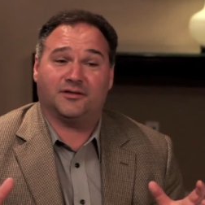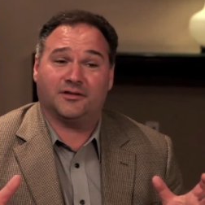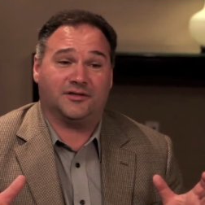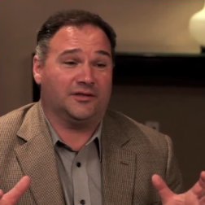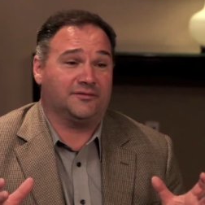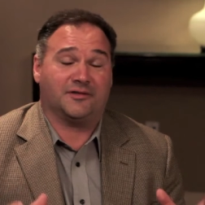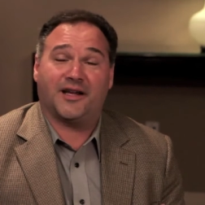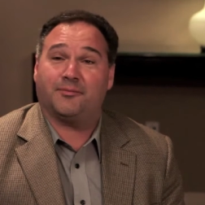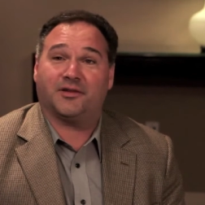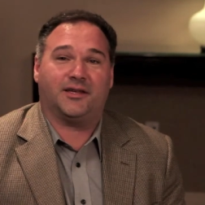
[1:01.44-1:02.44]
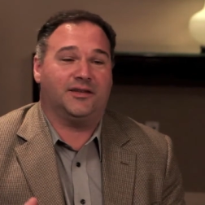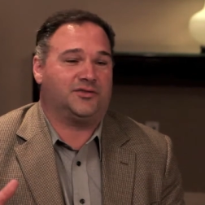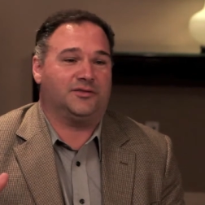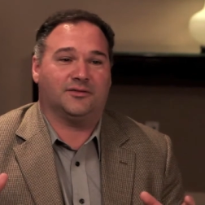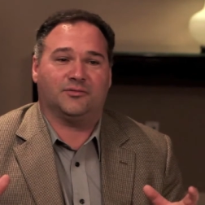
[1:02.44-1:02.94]
going to deliver an
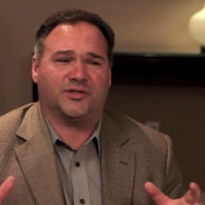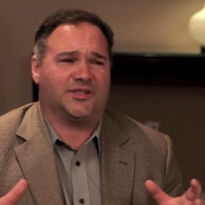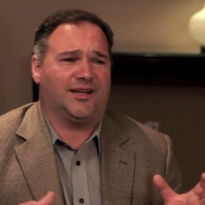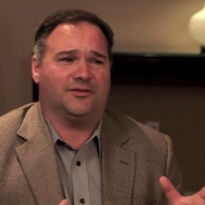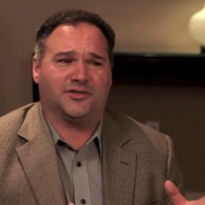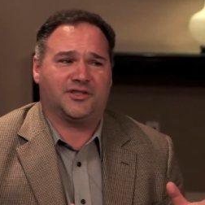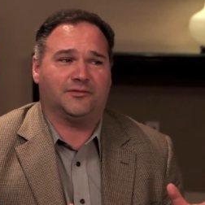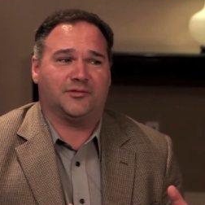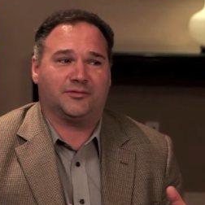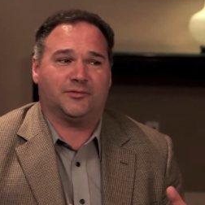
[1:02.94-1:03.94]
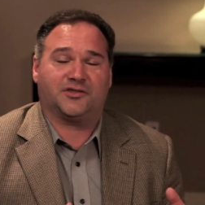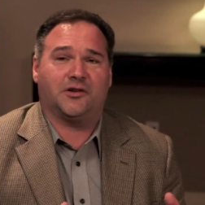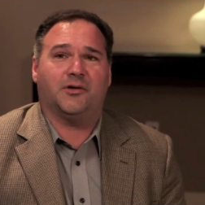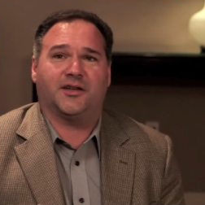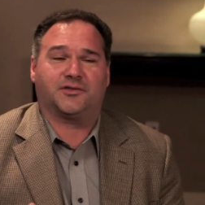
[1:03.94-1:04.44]
application, which, which, which, which,
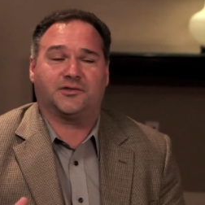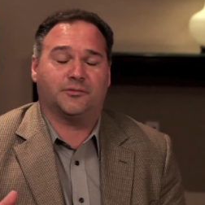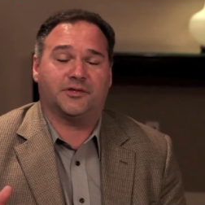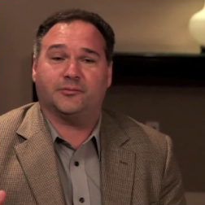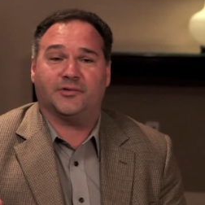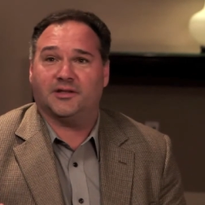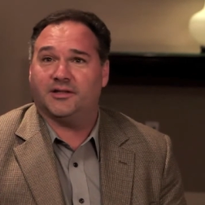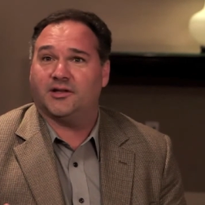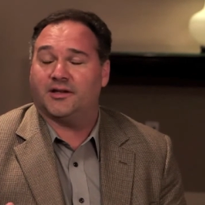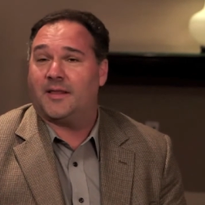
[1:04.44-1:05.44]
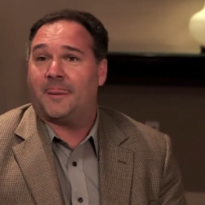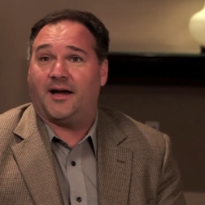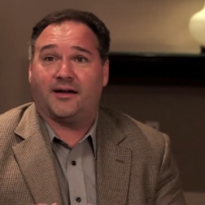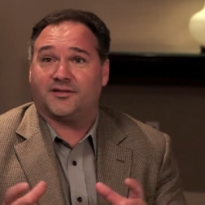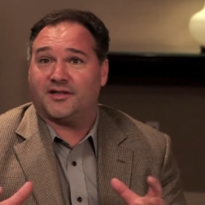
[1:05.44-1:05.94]
OS do we, we lead on?
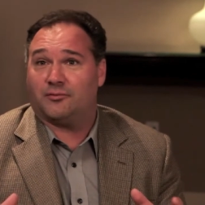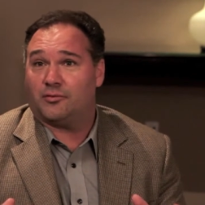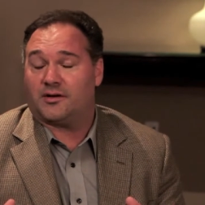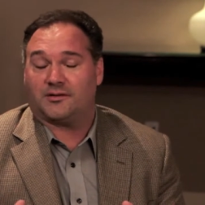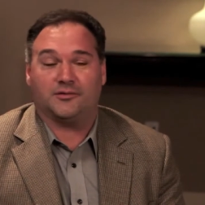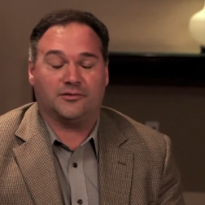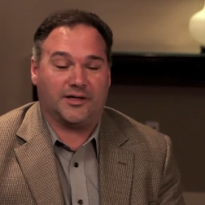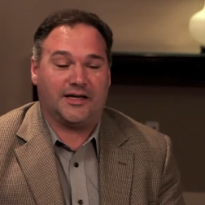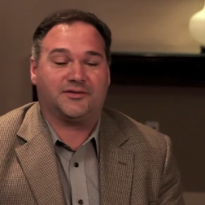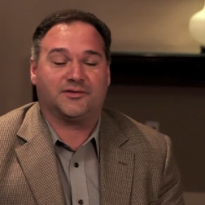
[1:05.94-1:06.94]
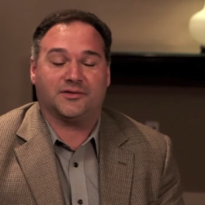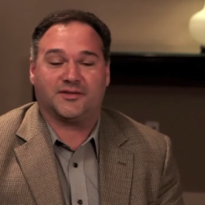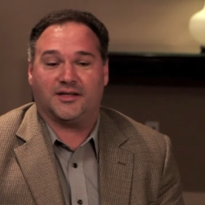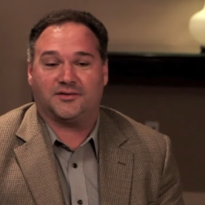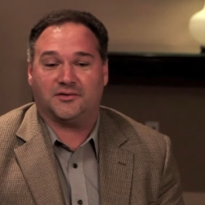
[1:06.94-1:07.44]
How does that work? Who do I outsource
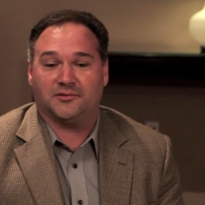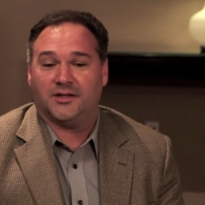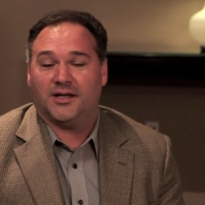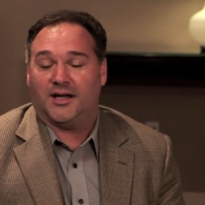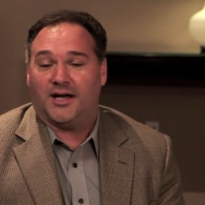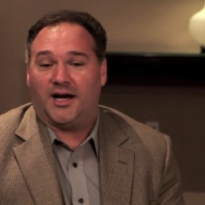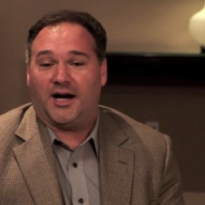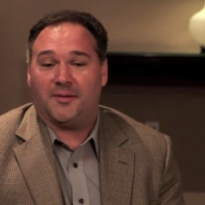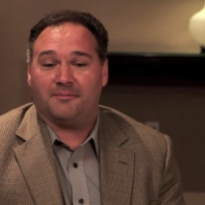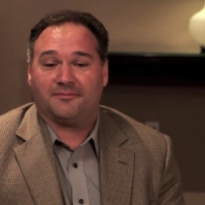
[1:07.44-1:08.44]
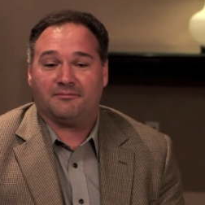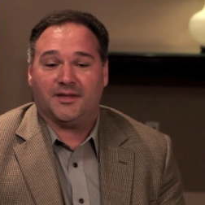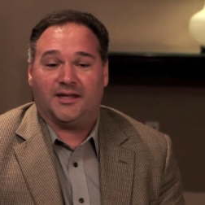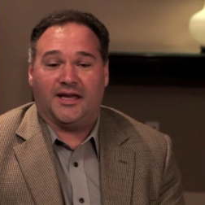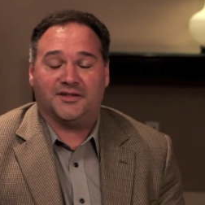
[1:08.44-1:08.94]
that to? Um,
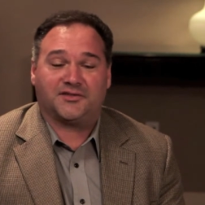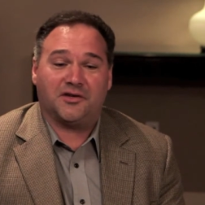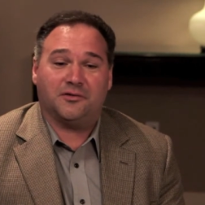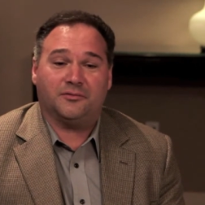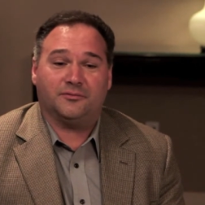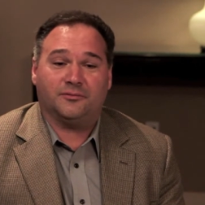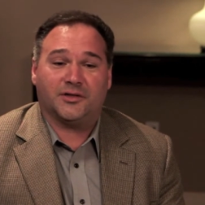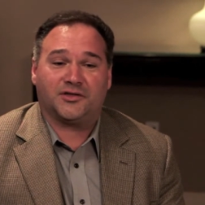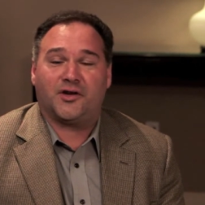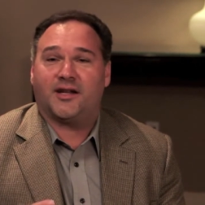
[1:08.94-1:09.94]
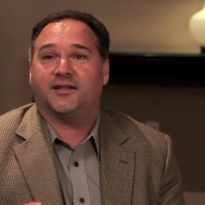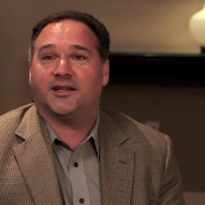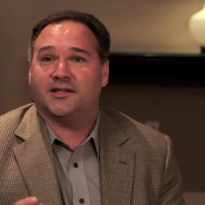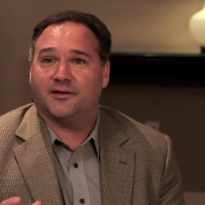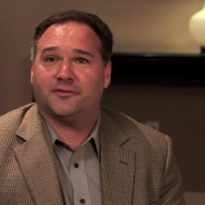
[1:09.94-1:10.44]
and so we're trying to
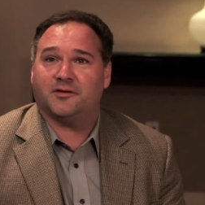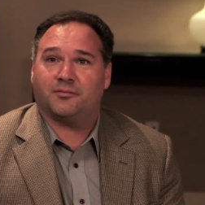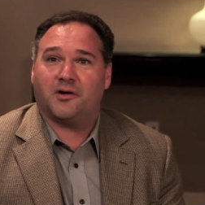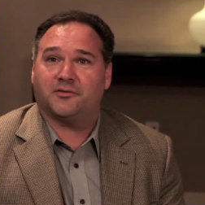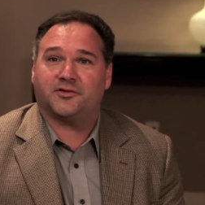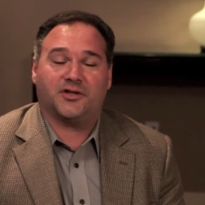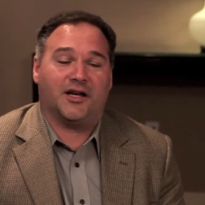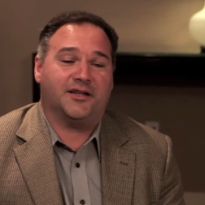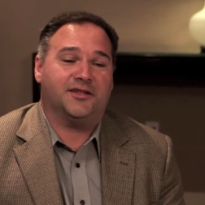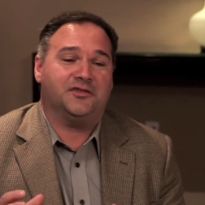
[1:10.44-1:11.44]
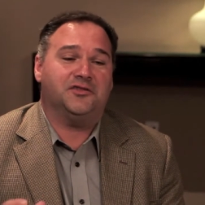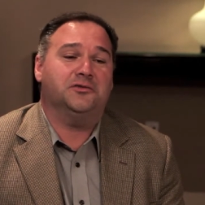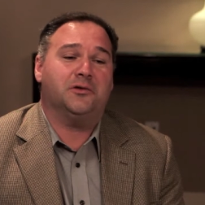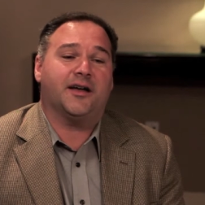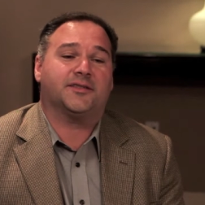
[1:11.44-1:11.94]
take a different approach. Uh, in the
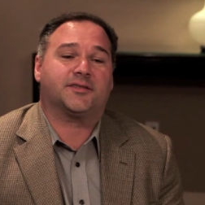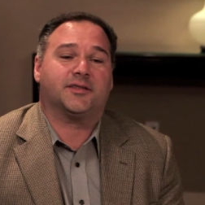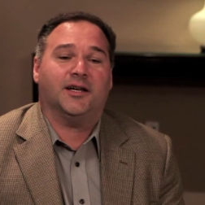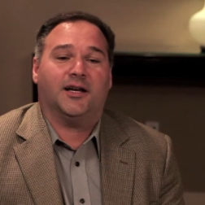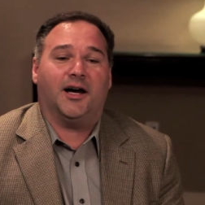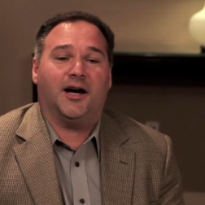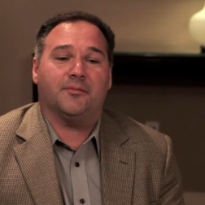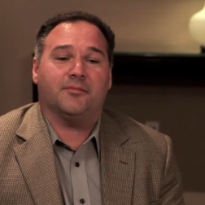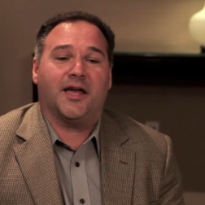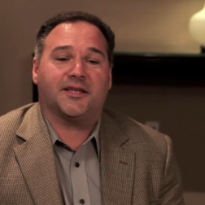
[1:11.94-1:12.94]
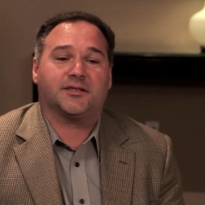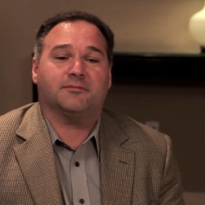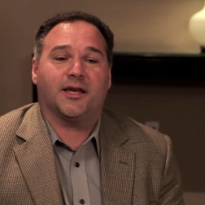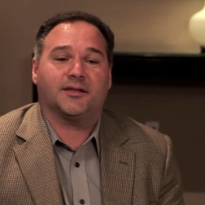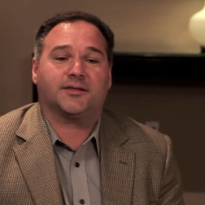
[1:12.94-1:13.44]
US, um,
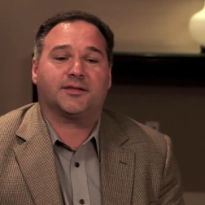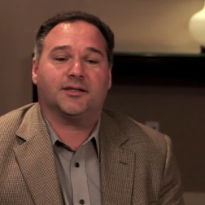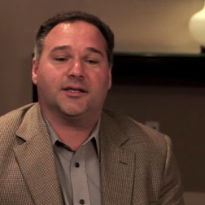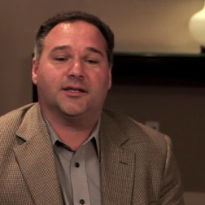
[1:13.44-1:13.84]
SMS